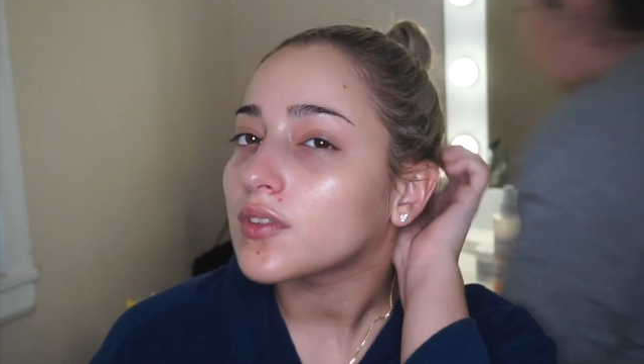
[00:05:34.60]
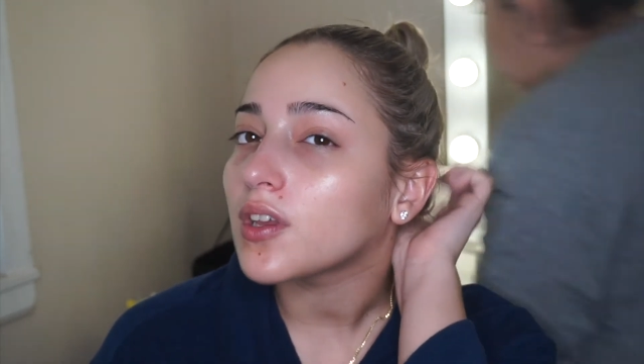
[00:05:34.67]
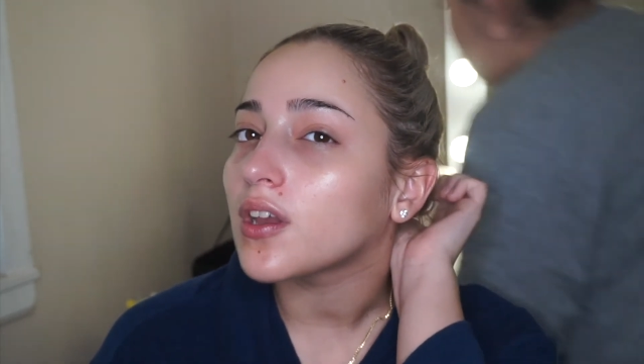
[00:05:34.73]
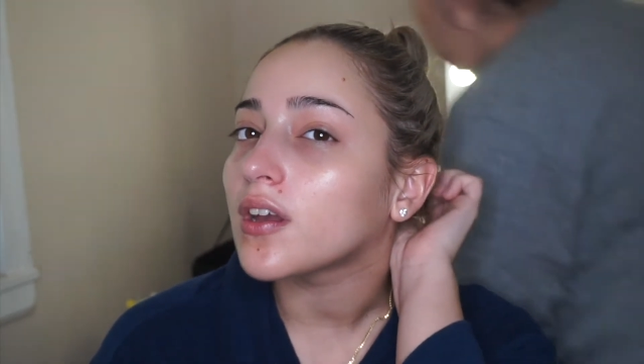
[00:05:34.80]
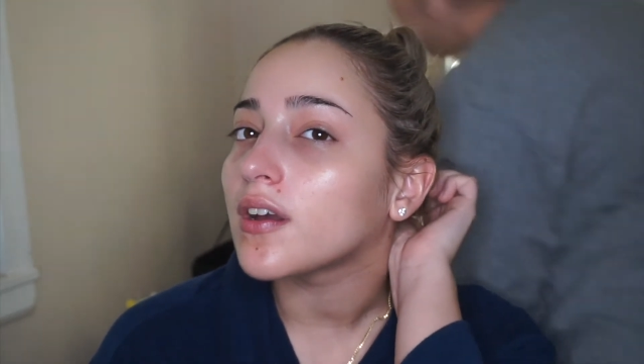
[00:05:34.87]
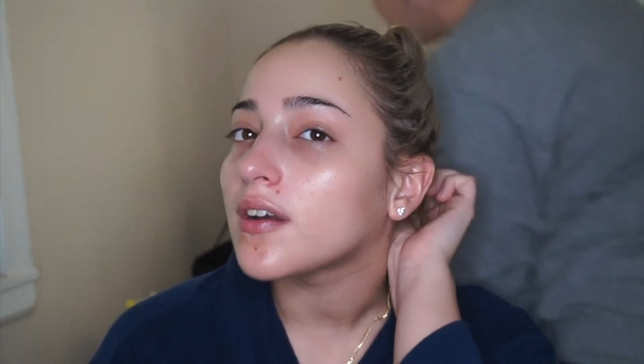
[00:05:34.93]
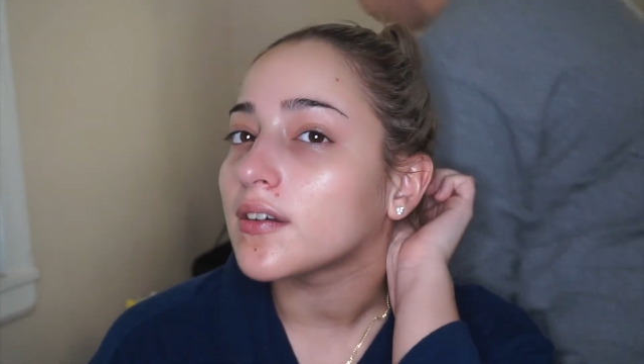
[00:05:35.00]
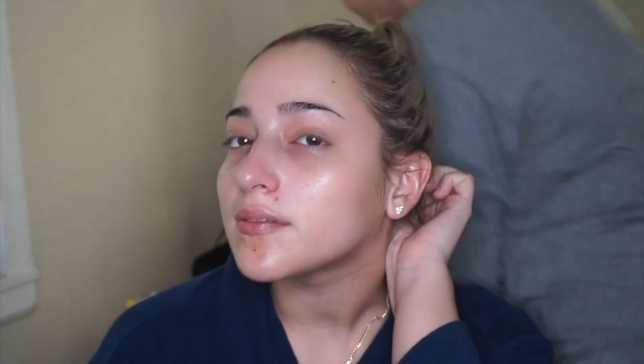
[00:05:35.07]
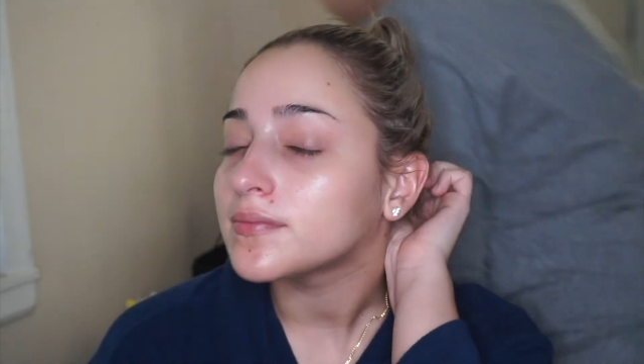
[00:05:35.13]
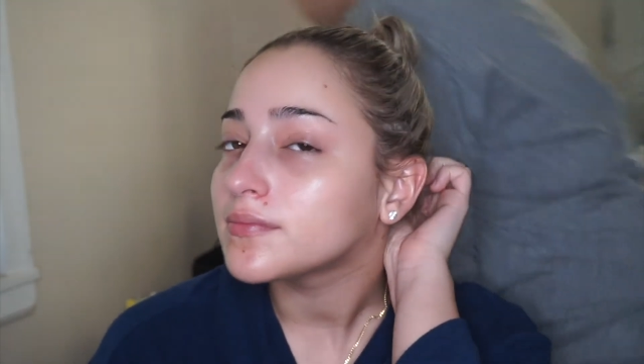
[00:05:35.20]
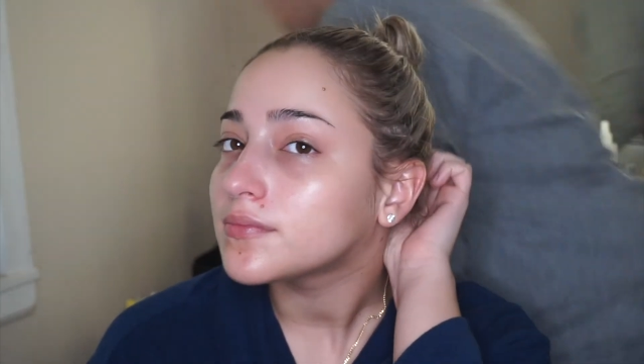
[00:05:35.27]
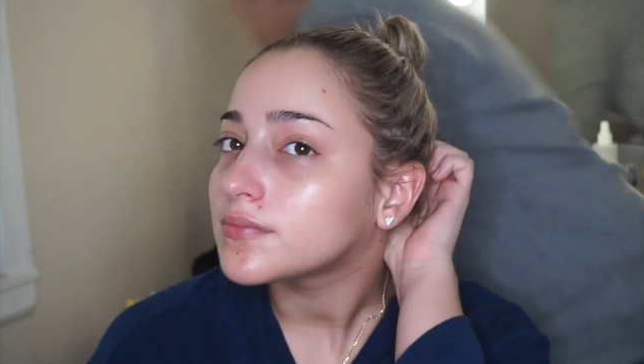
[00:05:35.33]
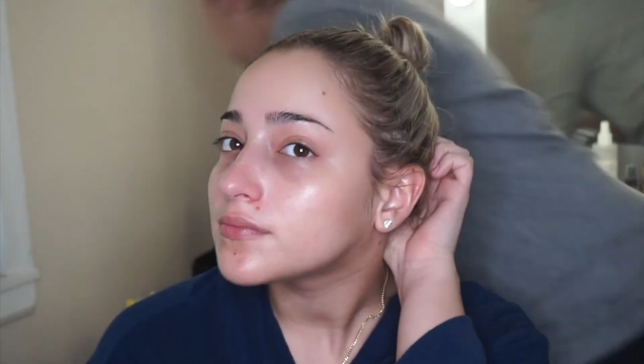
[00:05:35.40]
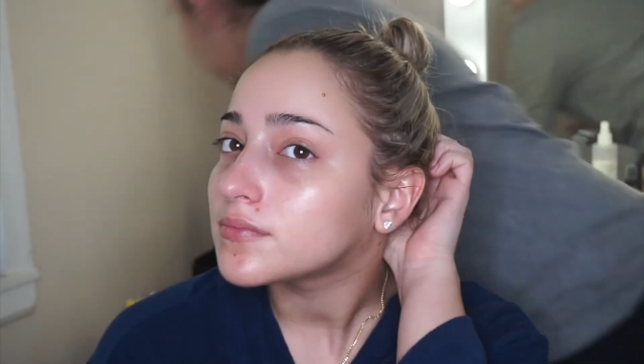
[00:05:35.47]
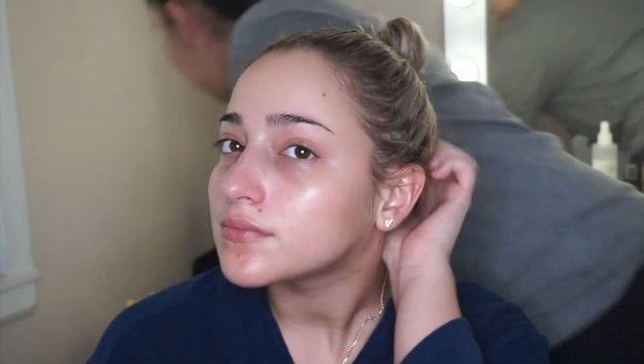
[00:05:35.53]
Yeah.
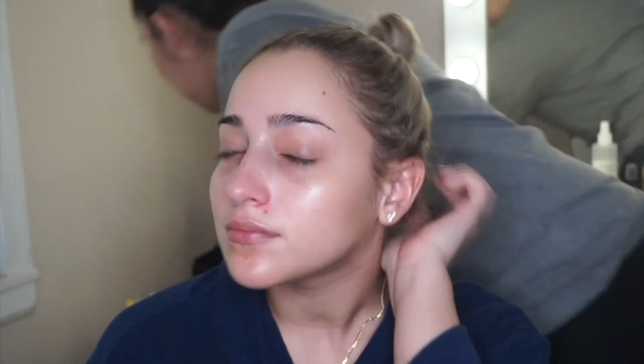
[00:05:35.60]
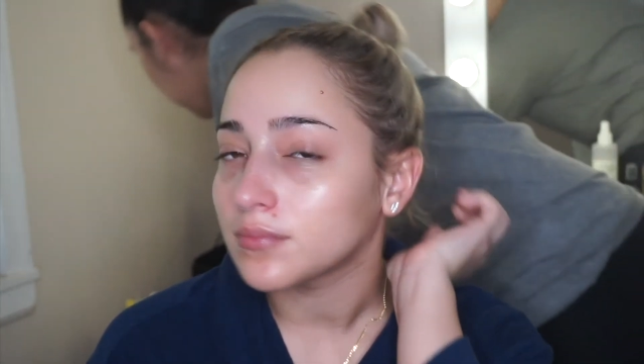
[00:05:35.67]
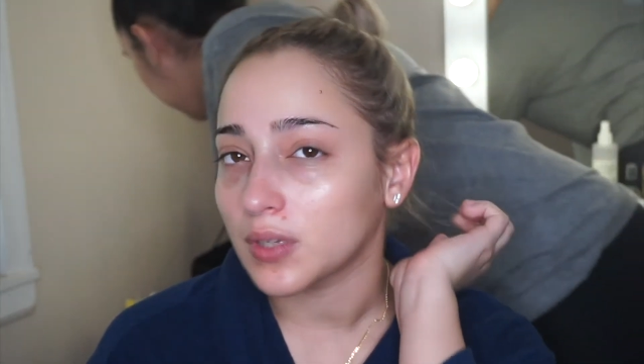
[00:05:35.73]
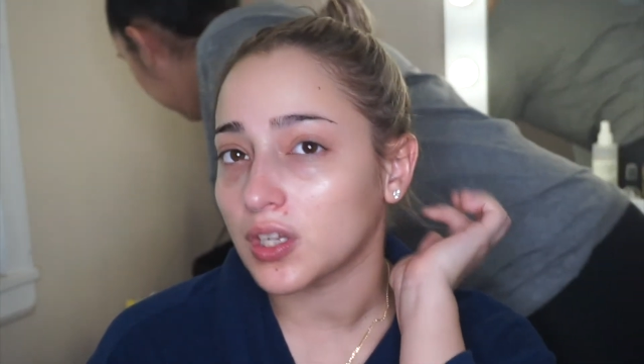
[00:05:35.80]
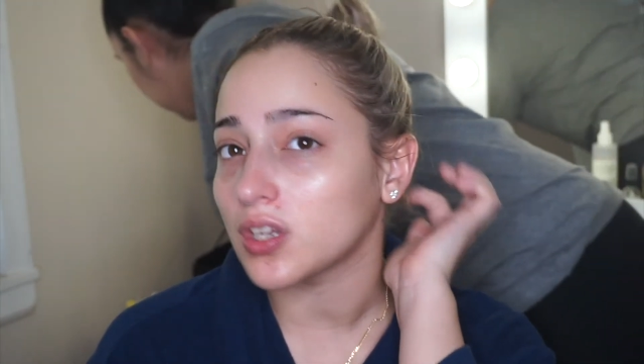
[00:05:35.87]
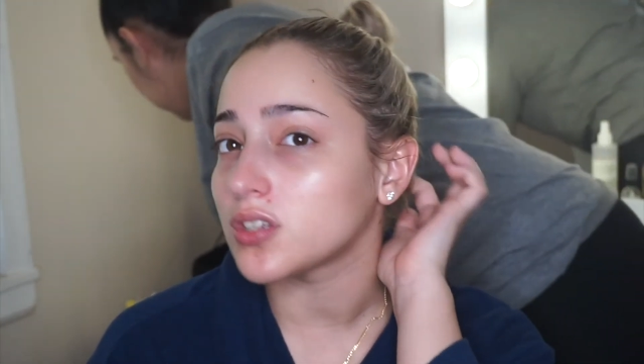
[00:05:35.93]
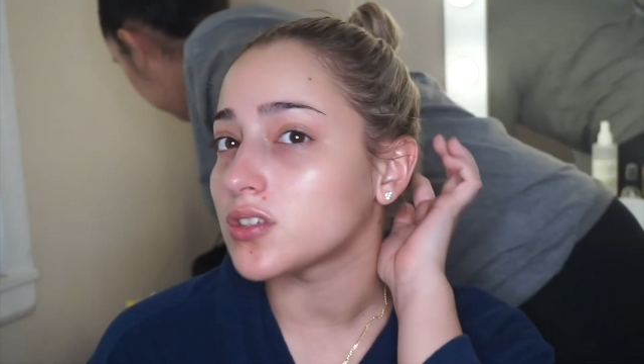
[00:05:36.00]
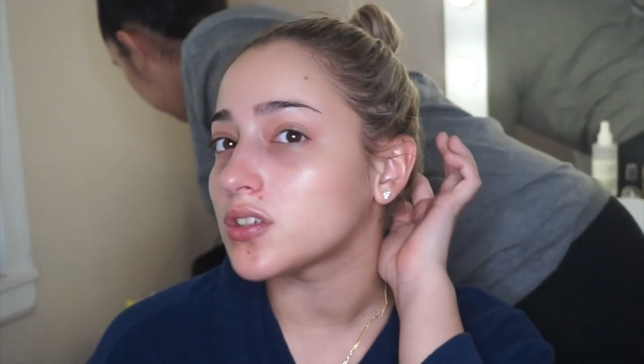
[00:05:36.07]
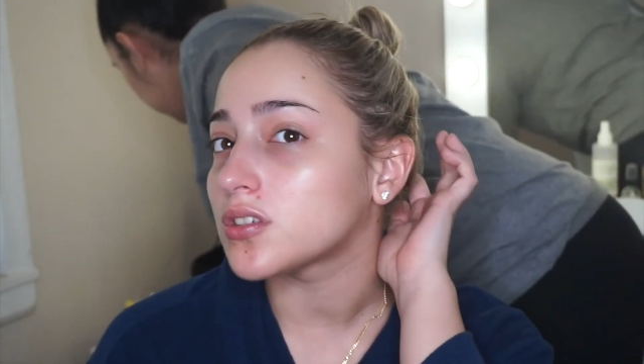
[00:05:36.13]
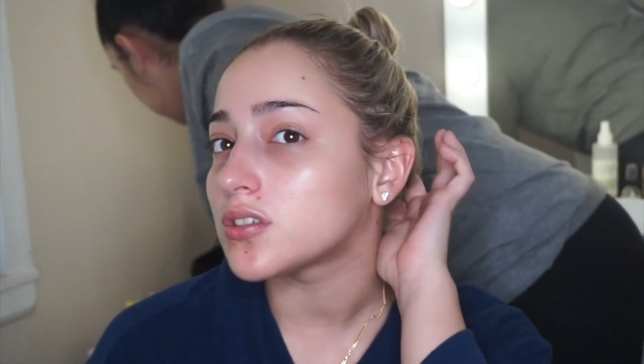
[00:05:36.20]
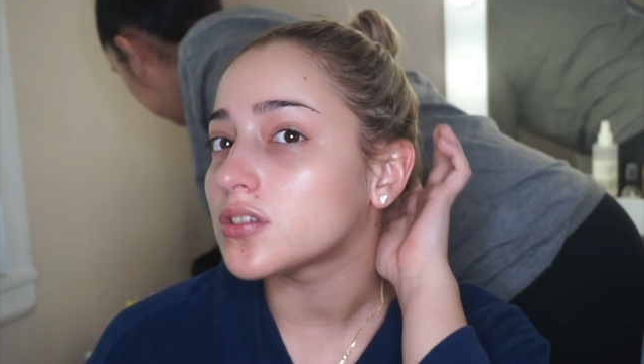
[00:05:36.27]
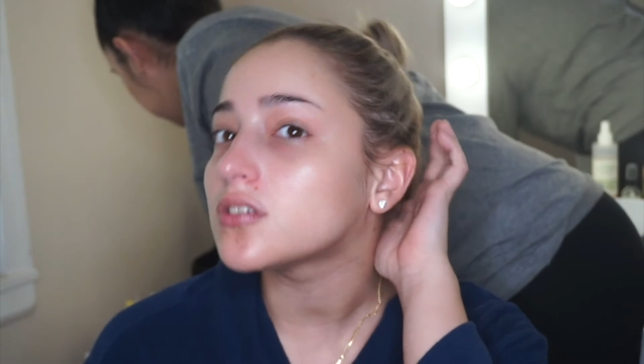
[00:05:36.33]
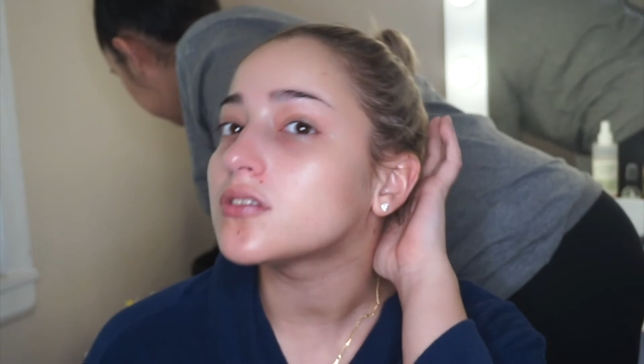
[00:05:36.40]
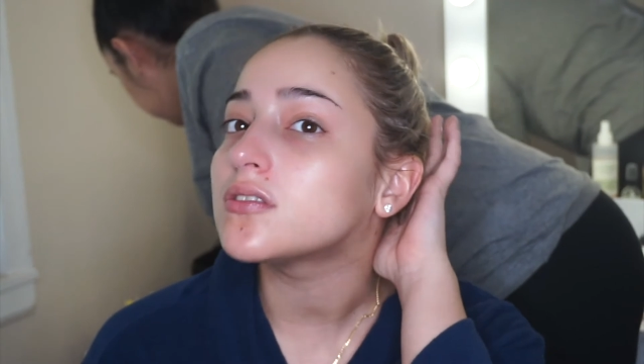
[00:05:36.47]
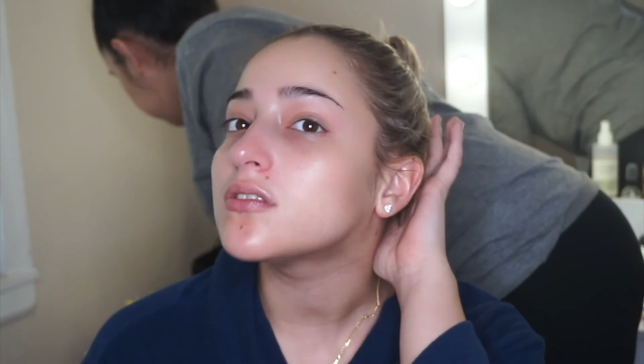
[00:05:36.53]

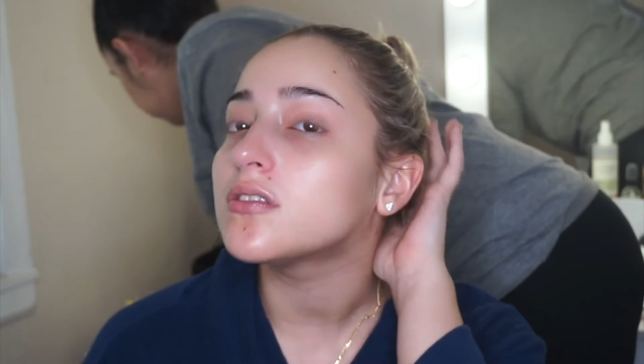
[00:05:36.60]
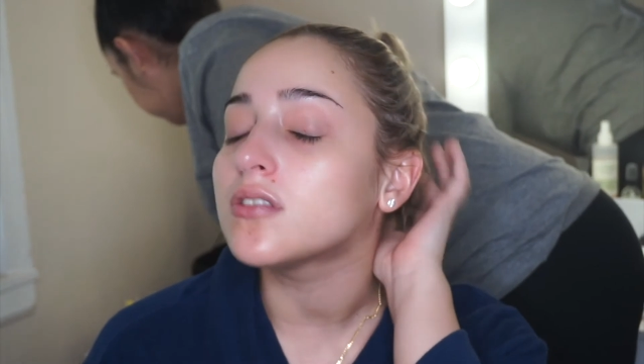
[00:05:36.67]
Because